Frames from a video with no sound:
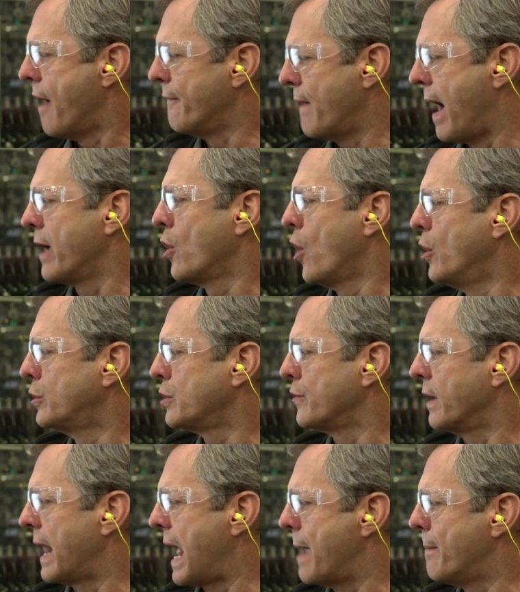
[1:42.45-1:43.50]
If I go to the
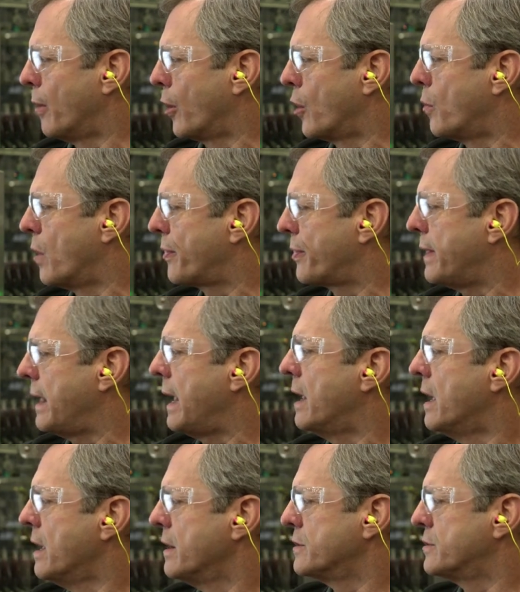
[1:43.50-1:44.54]
labeler with the
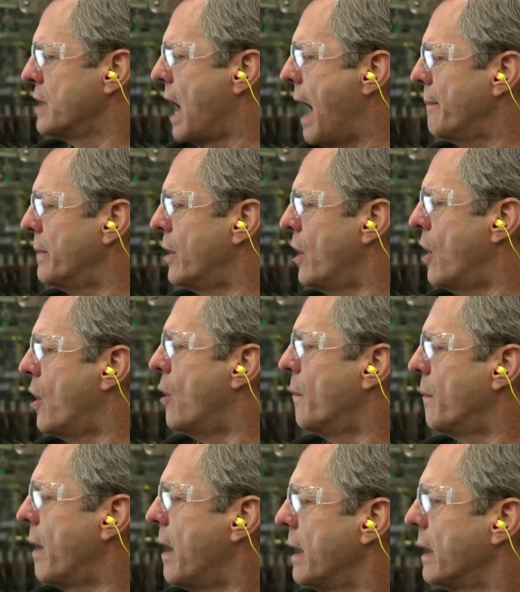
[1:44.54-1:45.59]
domino
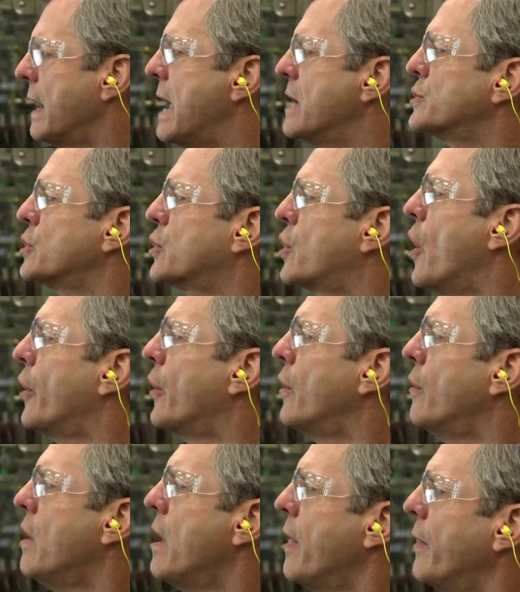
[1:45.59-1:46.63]
laser
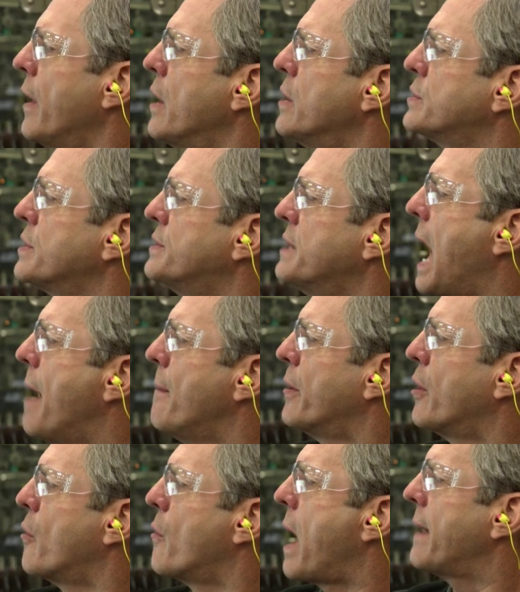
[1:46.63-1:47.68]
coder, there's the
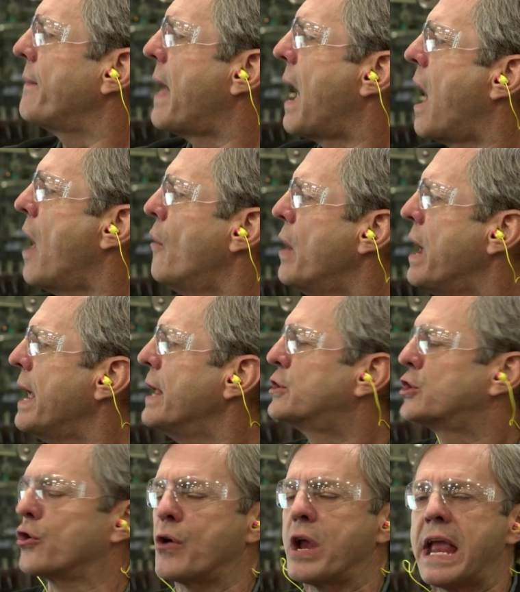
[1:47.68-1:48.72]
domino right now.
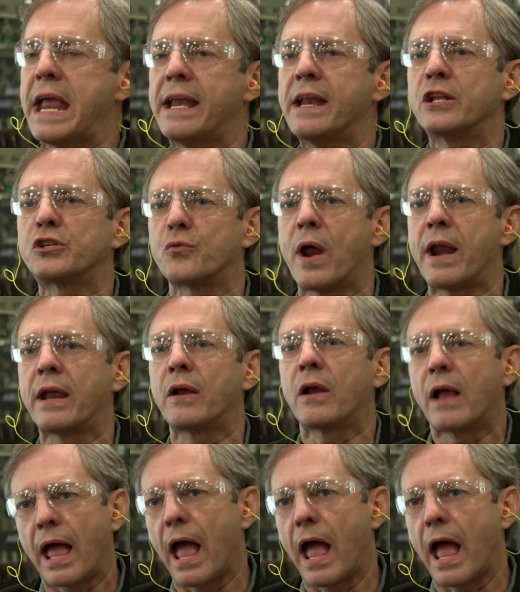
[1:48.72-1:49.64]
It's green, it's running